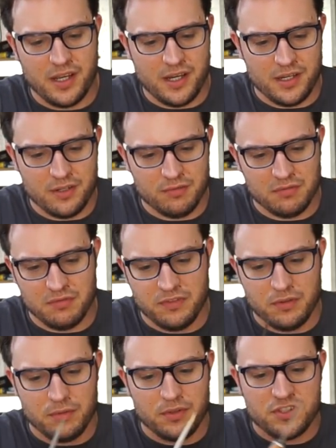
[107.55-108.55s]
card,
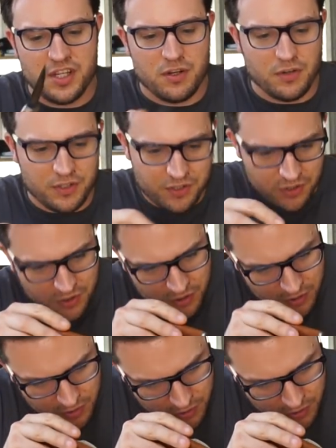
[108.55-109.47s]
reveal the secrets.